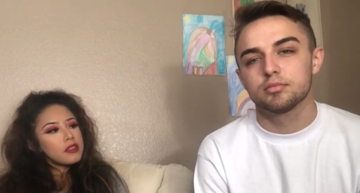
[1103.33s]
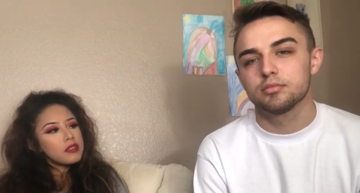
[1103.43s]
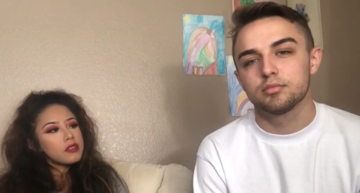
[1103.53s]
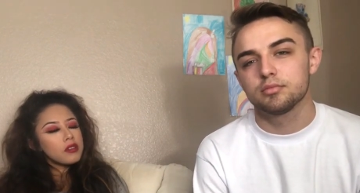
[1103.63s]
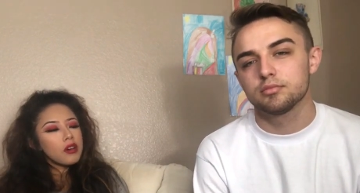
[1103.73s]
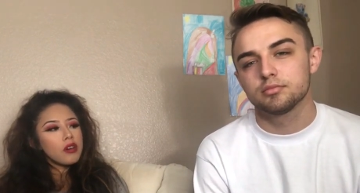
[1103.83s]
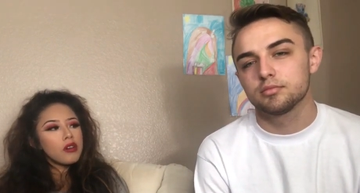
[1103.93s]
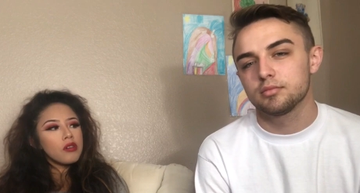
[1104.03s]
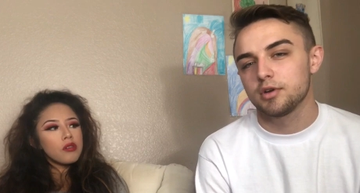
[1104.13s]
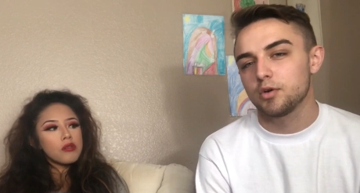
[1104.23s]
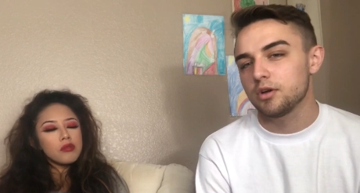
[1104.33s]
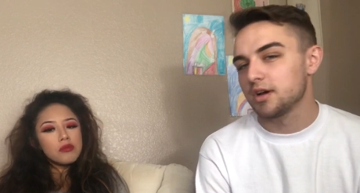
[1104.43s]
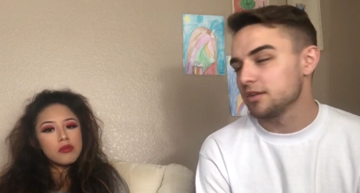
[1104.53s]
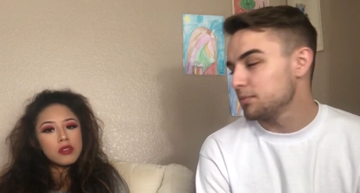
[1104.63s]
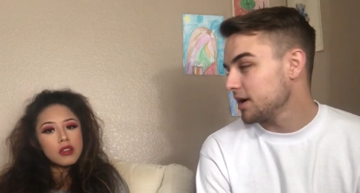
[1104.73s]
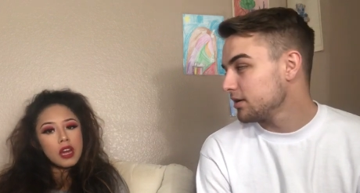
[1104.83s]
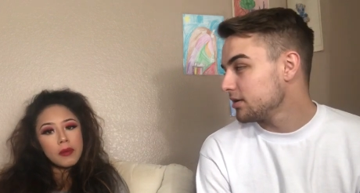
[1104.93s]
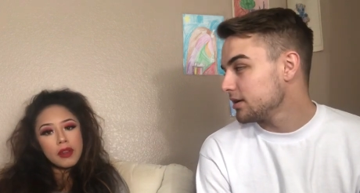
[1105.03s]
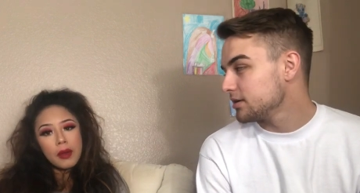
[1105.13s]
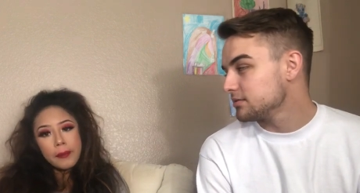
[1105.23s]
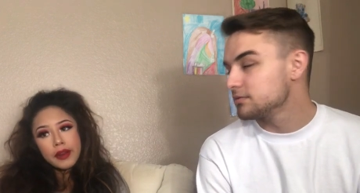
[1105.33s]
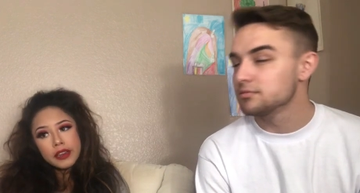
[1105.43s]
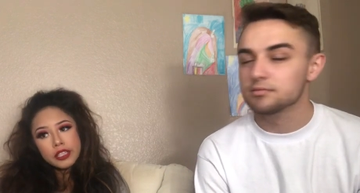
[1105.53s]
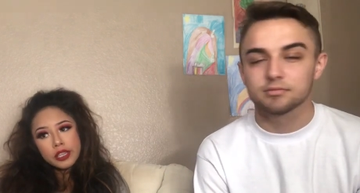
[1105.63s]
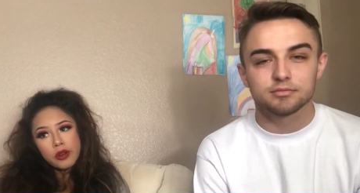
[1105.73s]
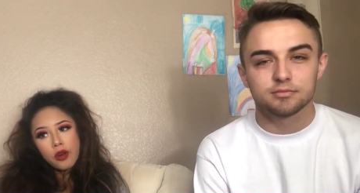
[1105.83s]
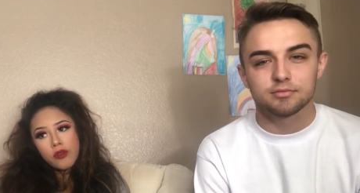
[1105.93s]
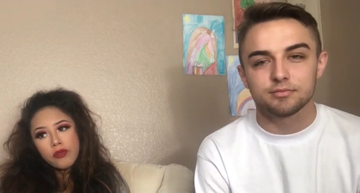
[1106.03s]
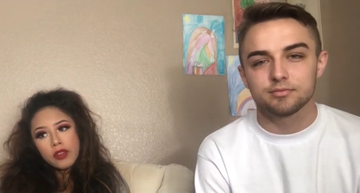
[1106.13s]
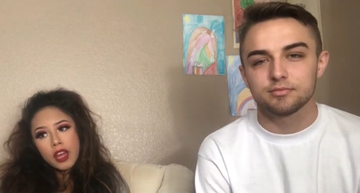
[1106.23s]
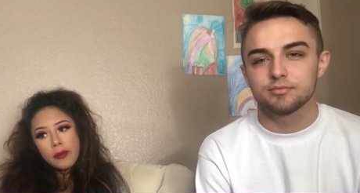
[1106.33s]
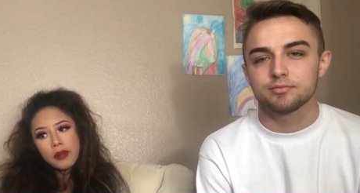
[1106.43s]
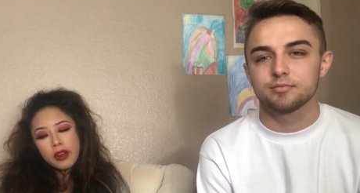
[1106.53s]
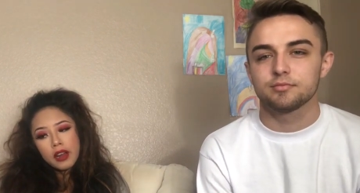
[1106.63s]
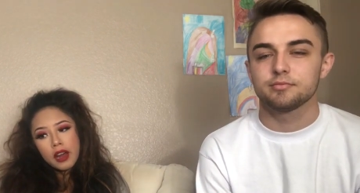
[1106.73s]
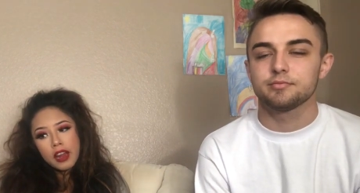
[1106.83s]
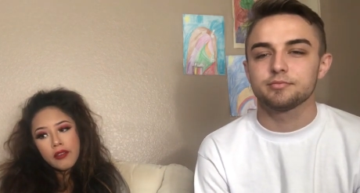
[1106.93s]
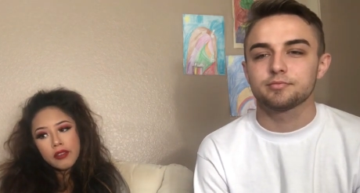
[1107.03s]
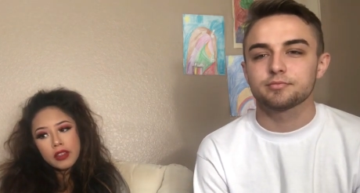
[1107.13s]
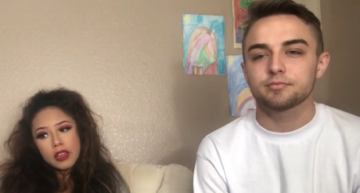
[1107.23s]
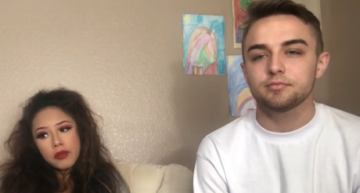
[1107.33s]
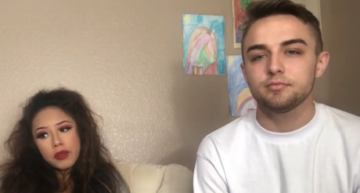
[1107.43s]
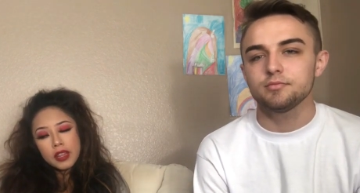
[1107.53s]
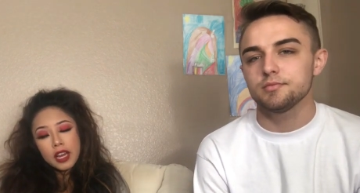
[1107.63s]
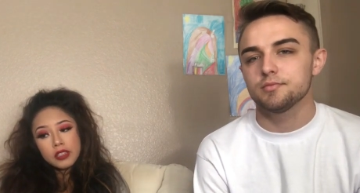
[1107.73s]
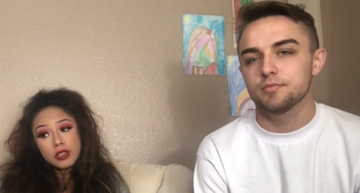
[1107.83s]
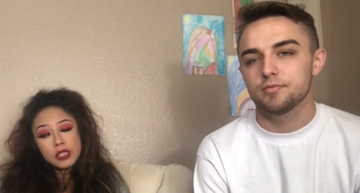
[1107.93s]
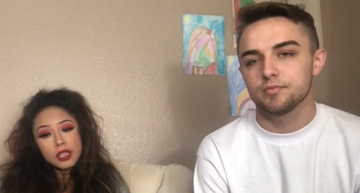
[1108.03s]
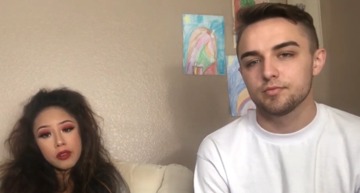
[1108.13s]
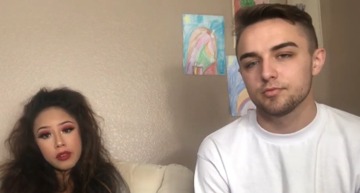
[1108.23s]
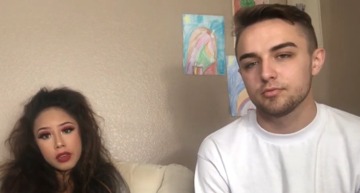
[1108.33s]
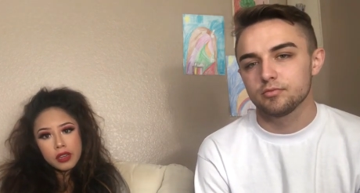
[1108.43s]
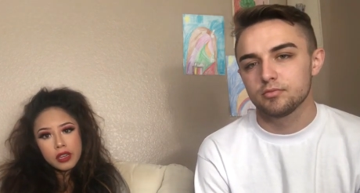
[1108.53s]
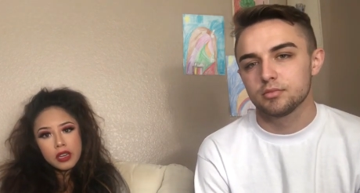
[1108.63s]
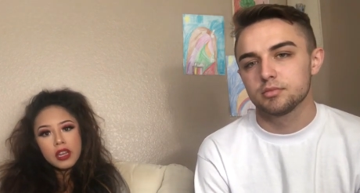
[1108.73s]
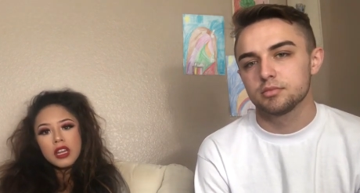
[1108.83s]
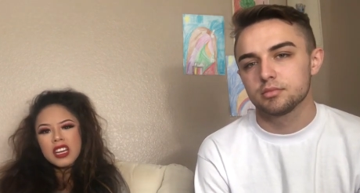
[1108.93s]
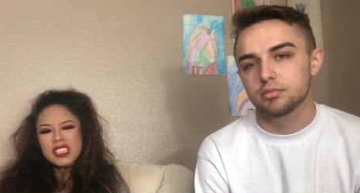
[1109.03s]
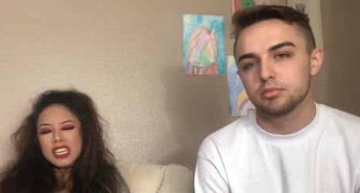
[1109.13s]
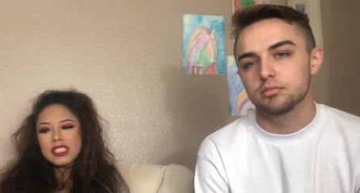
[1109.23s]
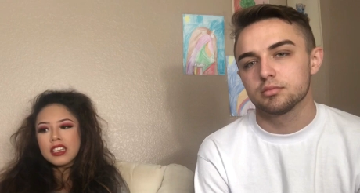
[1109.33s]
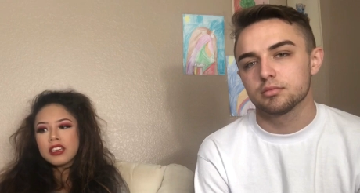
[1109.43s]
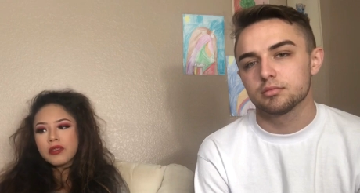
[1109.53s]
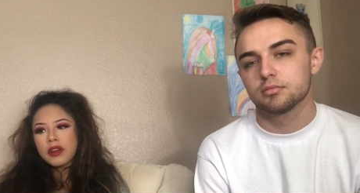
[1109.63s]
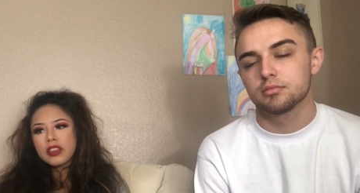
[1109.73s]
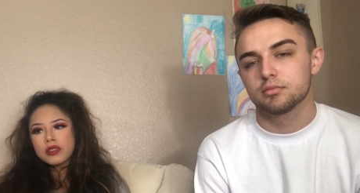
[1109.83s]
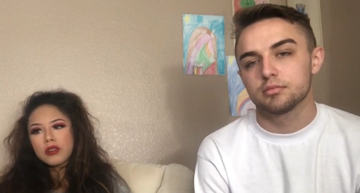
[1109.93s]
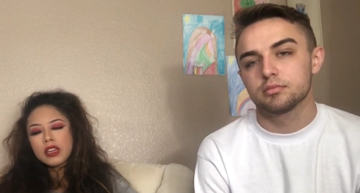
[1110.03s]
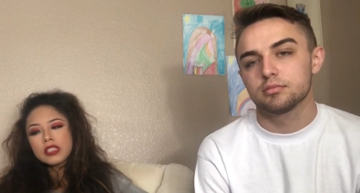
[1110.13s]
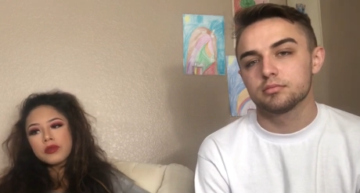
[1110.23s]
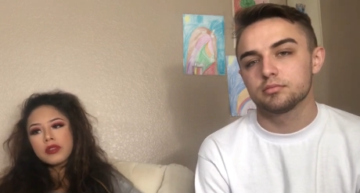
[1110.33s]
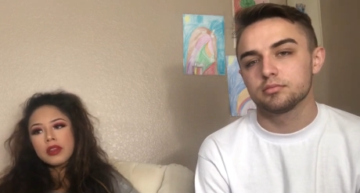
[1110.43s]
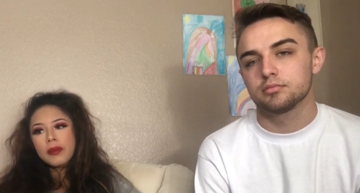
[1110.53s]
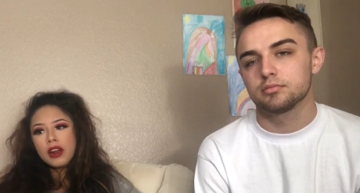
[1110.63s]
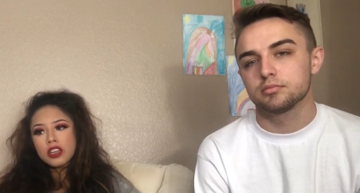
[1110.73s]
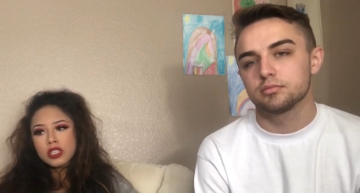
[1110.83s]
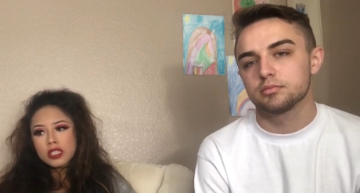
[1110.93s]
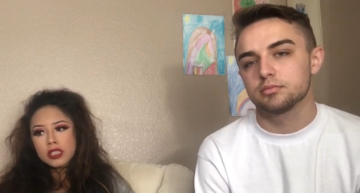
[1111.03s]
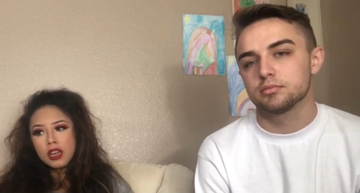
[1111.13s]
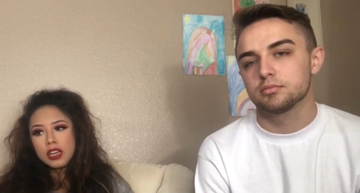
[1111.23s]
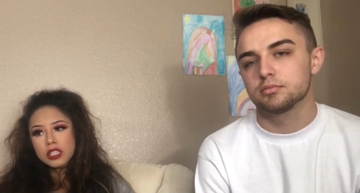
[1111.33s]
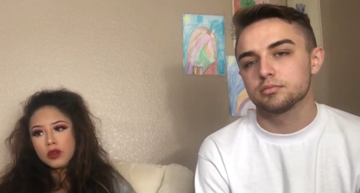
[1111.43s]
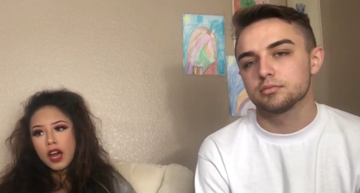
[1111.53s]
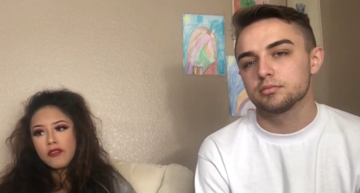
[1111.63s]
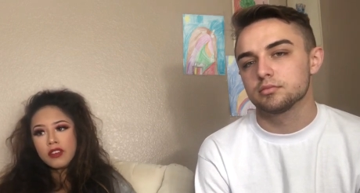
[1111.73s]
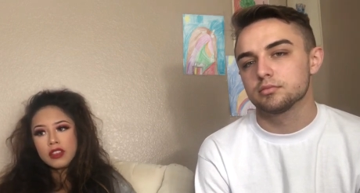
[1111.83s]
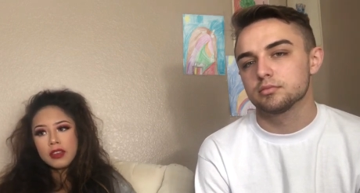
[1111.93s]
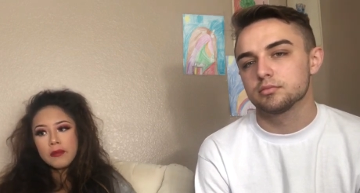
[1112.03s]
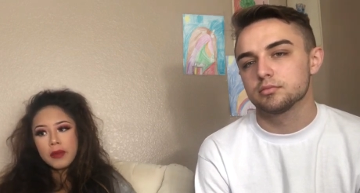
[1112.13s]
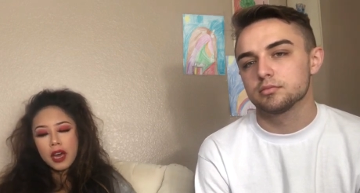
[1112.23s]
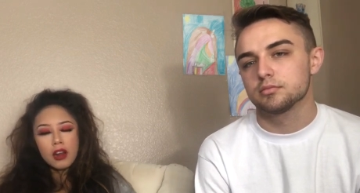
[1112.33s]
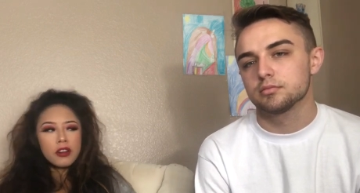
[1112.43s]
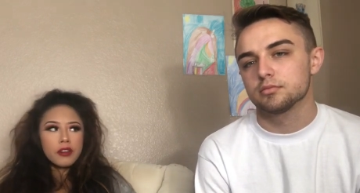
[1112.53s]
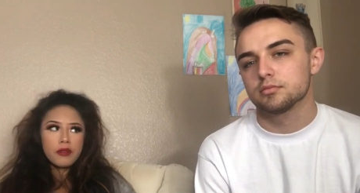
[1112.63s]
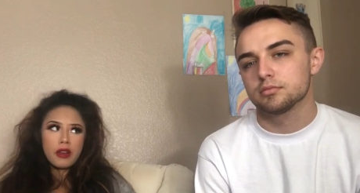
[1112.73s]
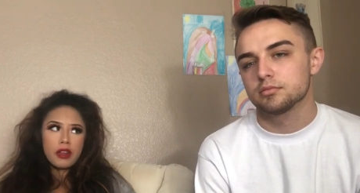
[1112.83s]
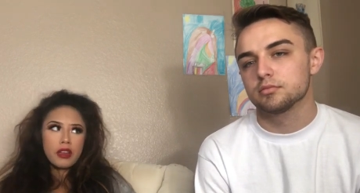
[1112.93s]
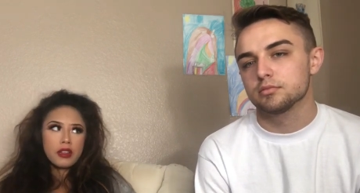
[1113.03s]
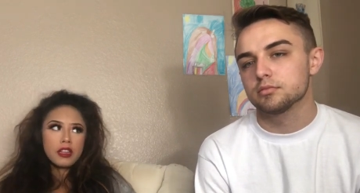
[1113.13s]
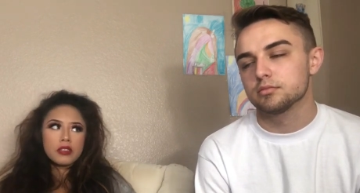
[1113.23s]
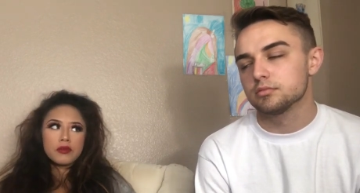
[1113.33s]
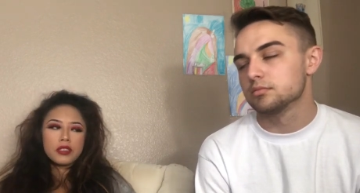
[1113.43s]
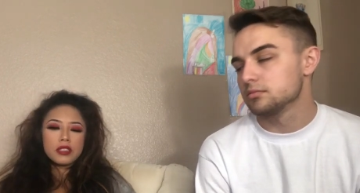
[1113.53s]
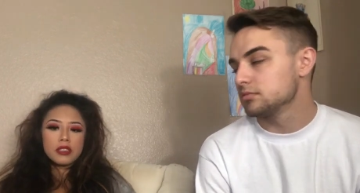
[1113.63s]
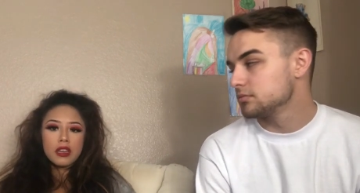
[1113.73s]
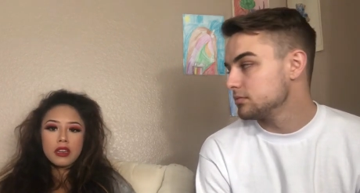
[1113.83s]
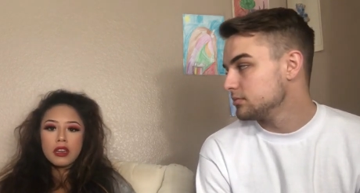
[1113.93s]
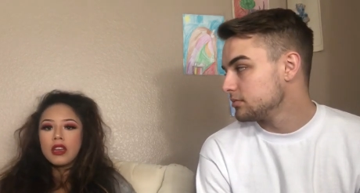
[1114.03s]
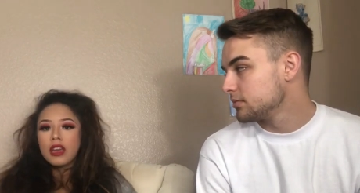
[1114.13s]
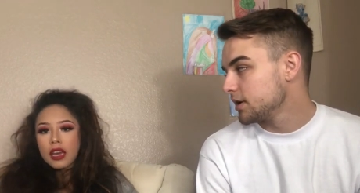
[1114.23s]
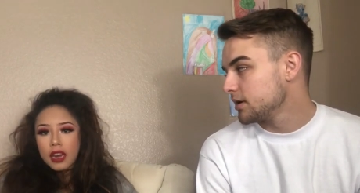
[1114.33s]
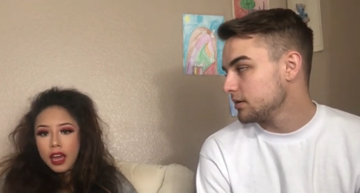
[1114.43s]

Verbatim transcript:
Speaker 1: So, I mean, I'm pretty sure, hopefully, I pray to God everything with that turns out good. Because I see the credit score doesn't really matter just as long as you have nothing bad on your credit. That's mm-hmm. what she said. Yeah. And,